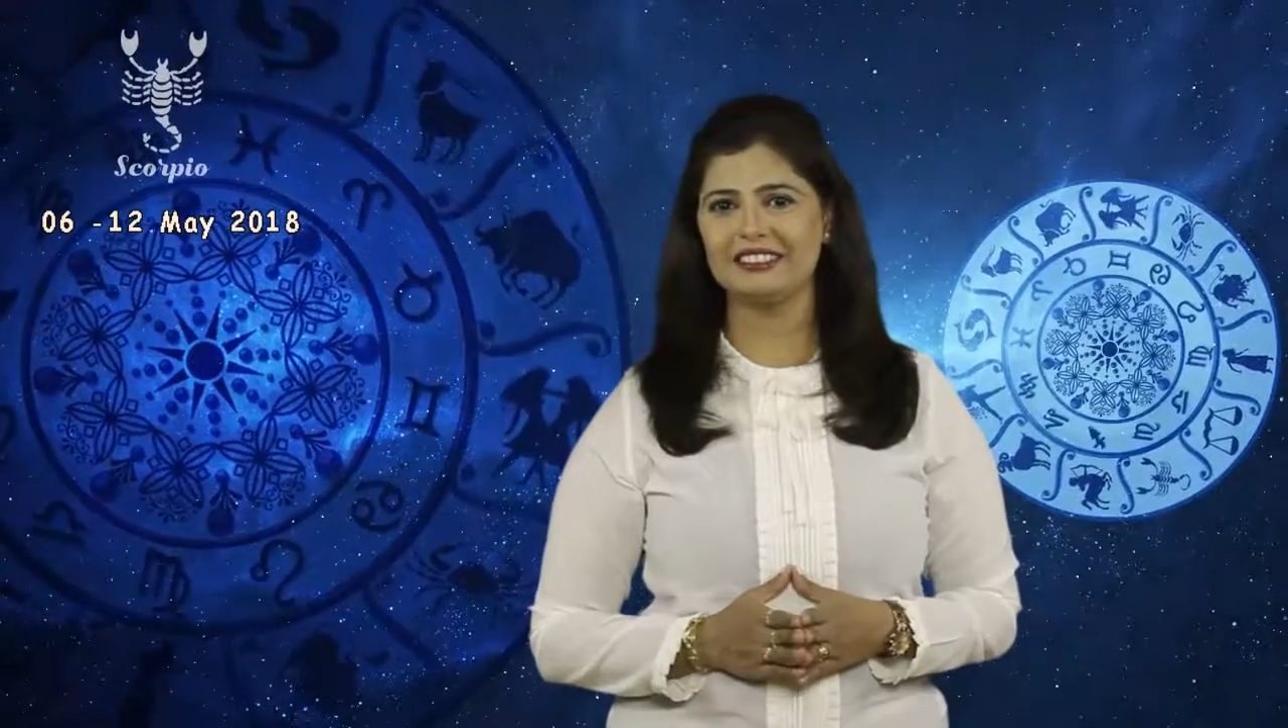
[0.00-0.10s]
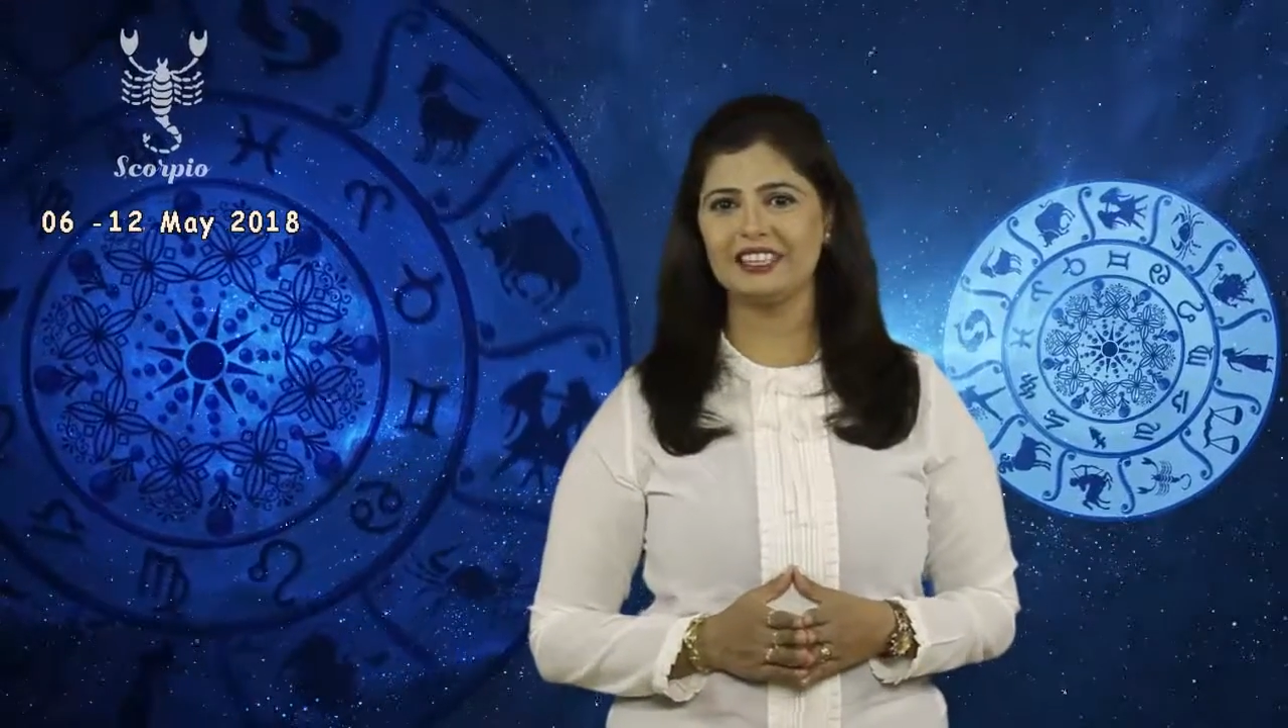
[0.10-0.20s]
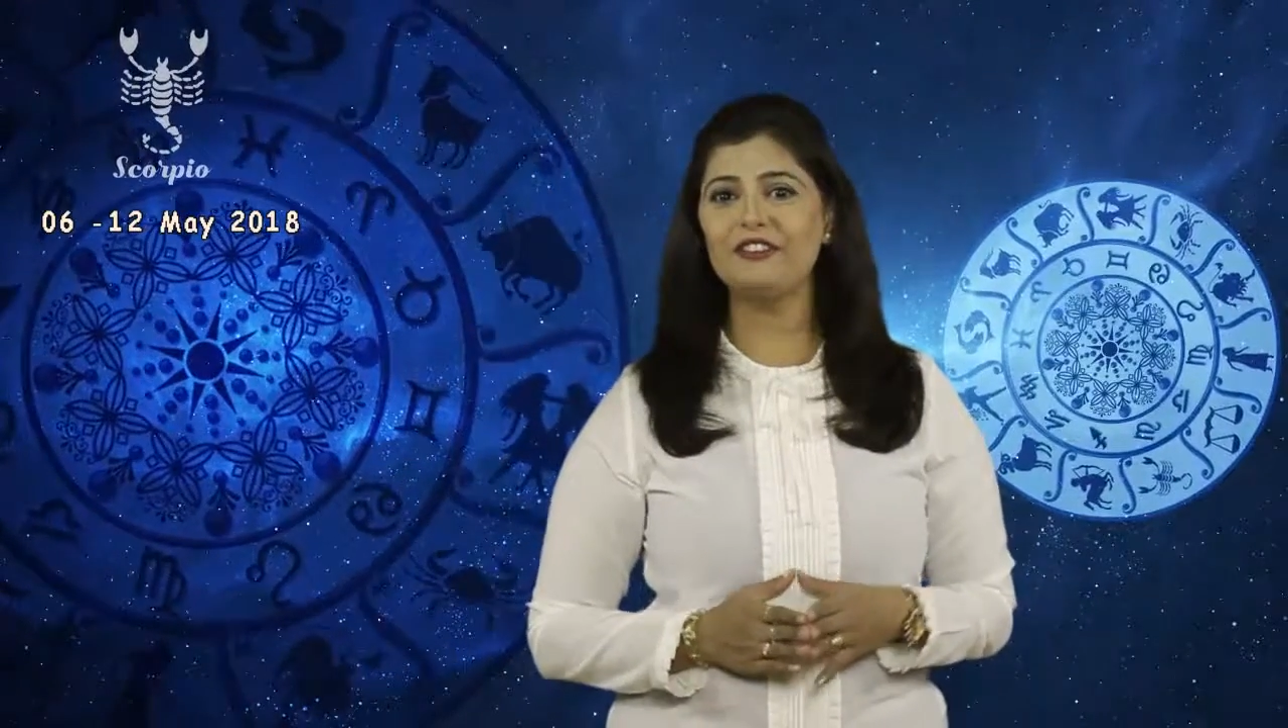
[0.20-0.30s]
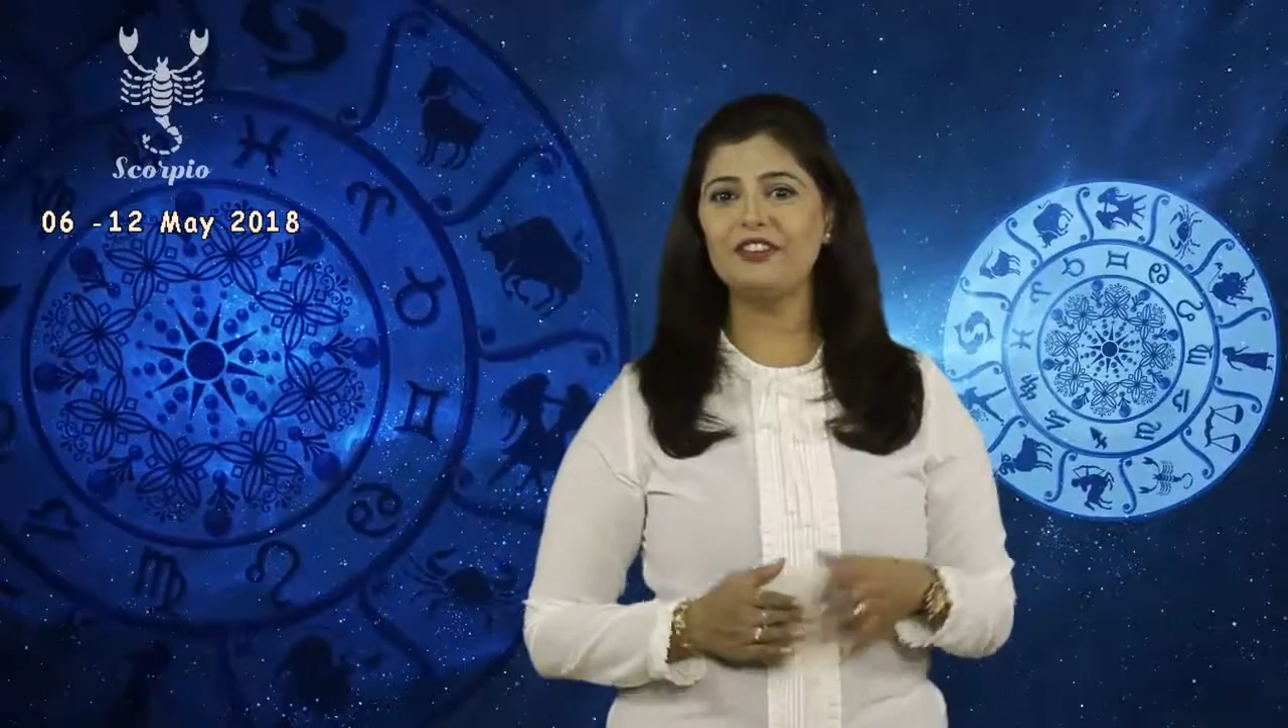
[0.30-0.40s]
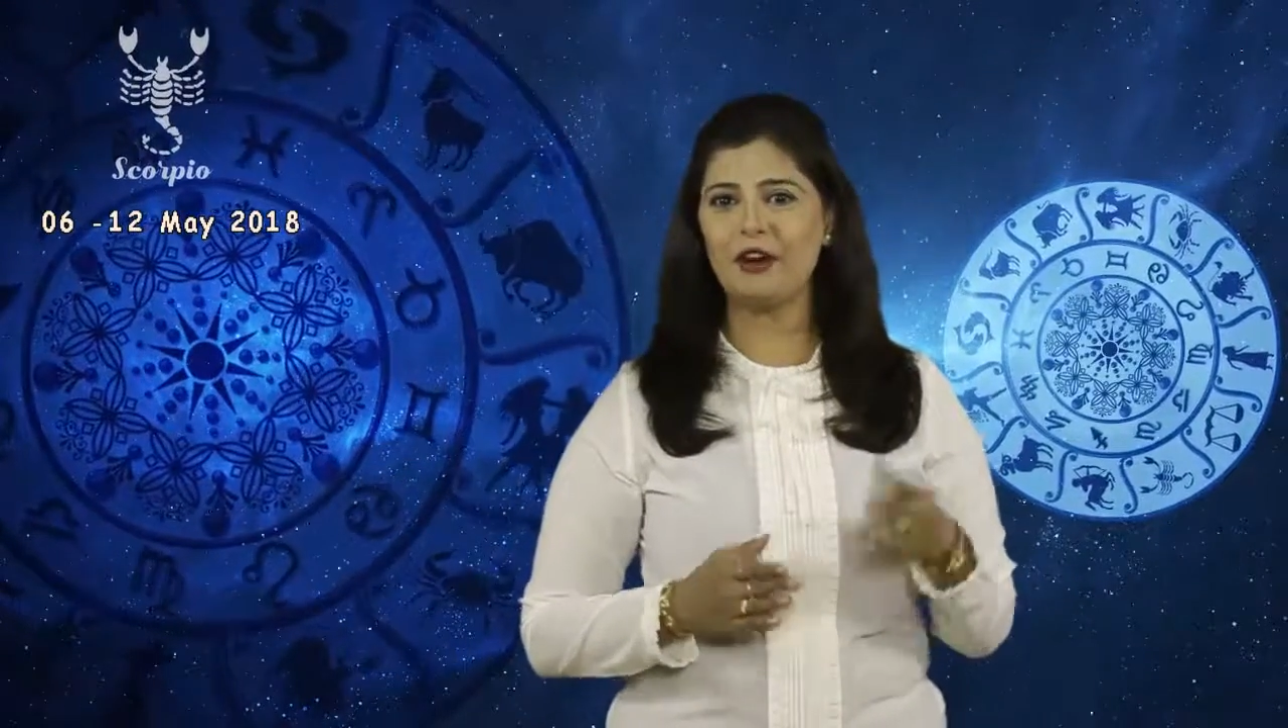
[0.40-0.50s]

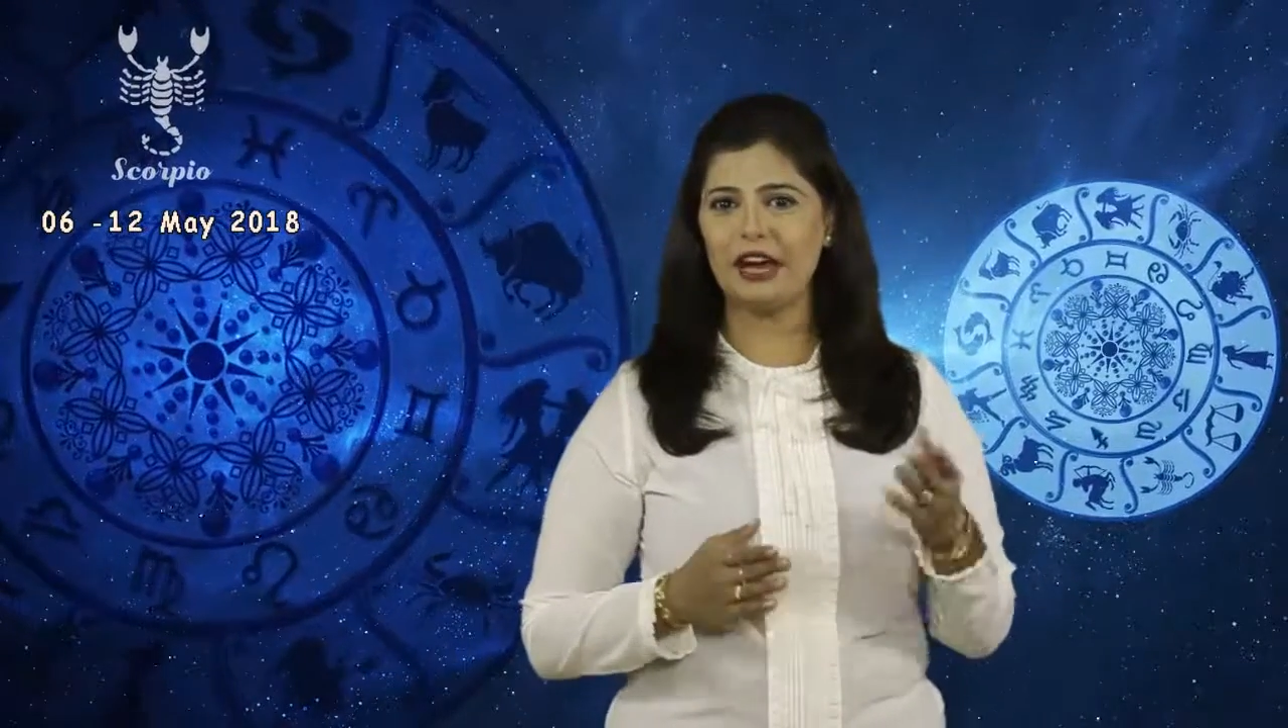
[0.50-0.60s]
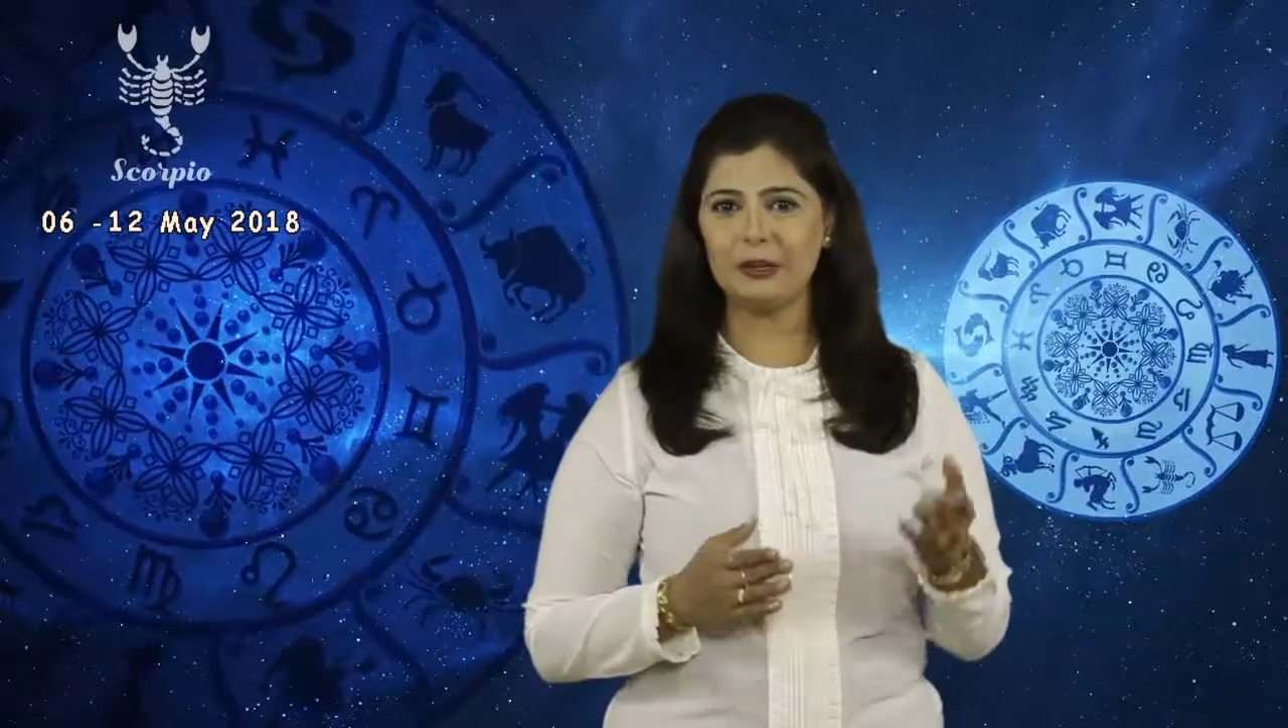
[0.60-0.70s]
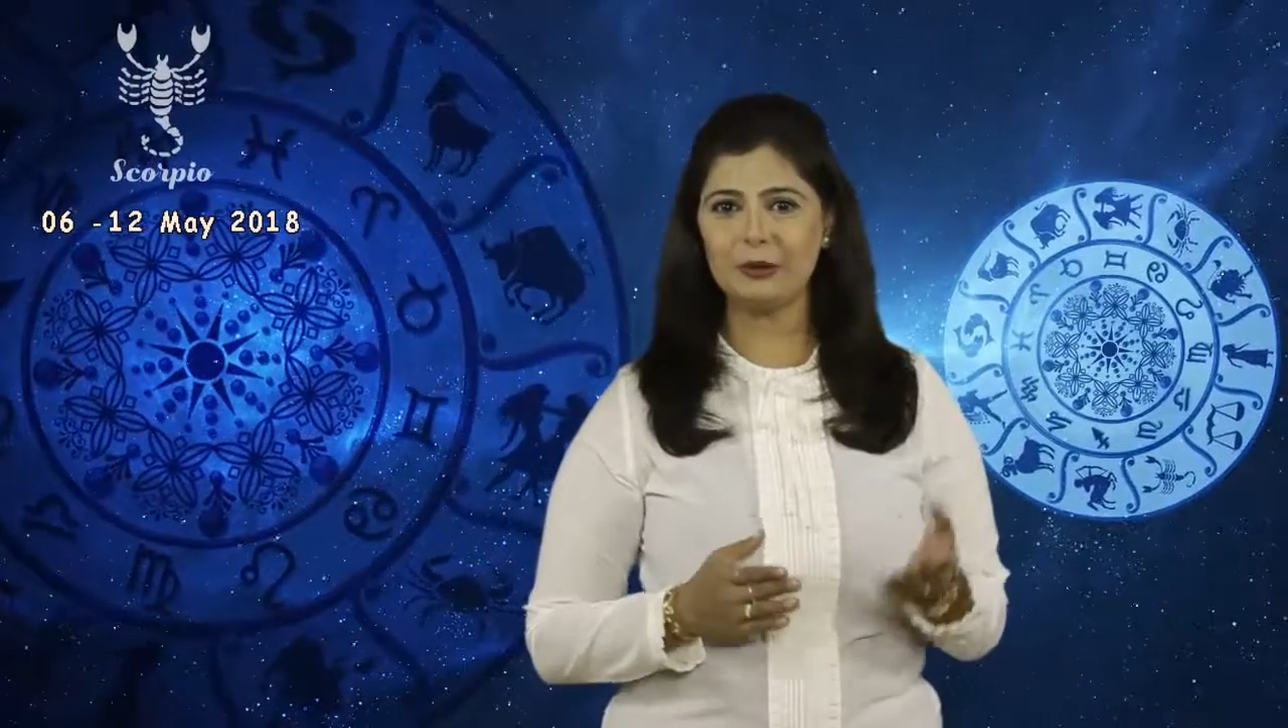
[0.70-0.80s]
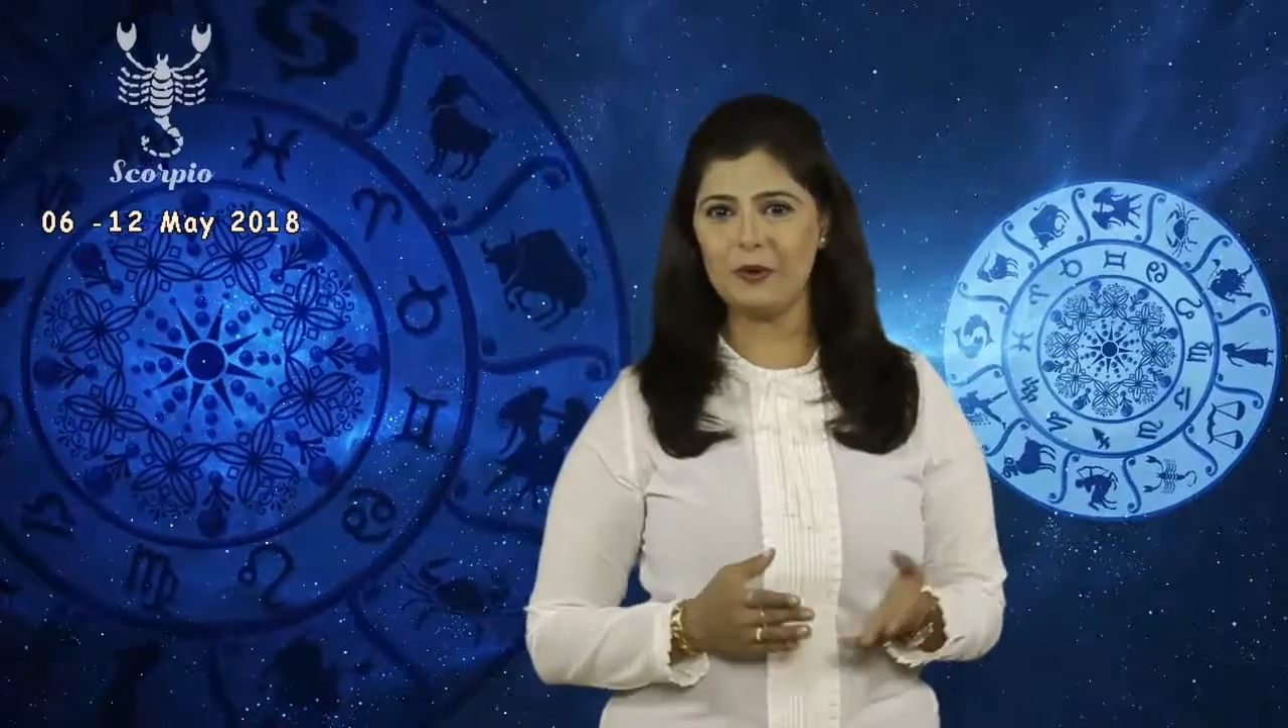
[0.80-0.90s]
If you are at